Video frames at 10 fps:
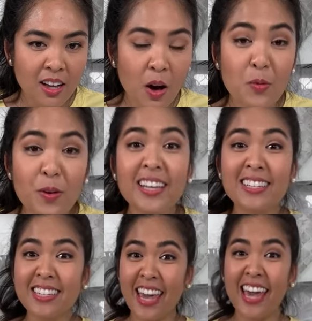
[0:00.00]
Oh,
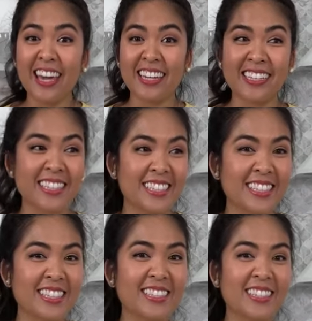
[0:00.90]
raisin cakes.
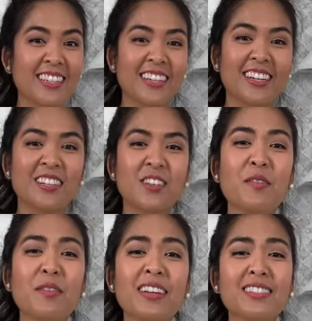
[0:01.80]
No,
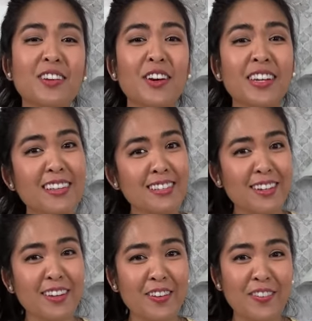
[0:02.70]
raisin cookies are
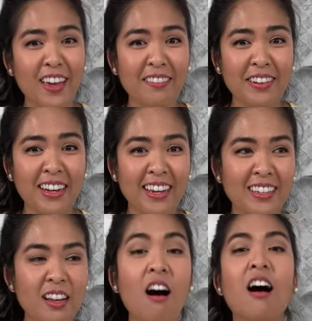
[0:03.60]
your favorite.
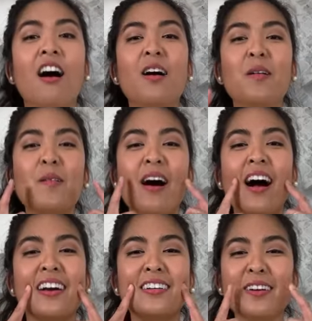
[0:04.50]
Oh,
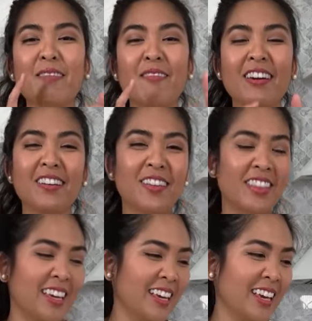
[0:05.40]
I know what you're
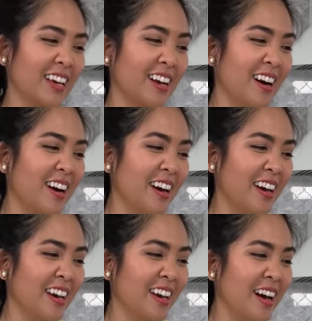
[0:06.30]
thinking.
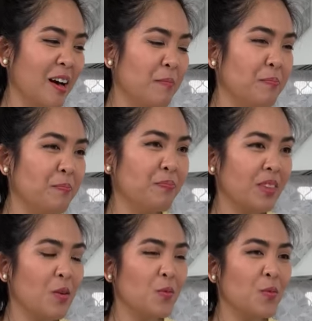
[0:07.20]
A
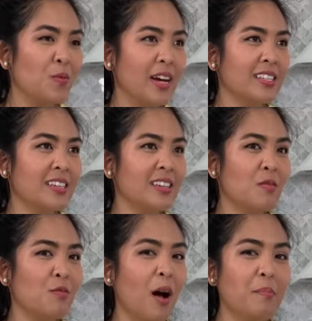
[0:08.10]
raisin
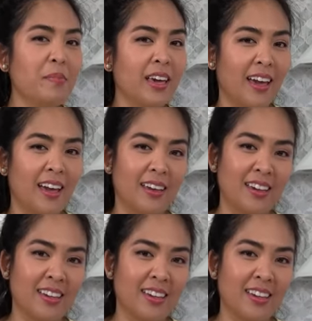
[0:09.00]
rum cake.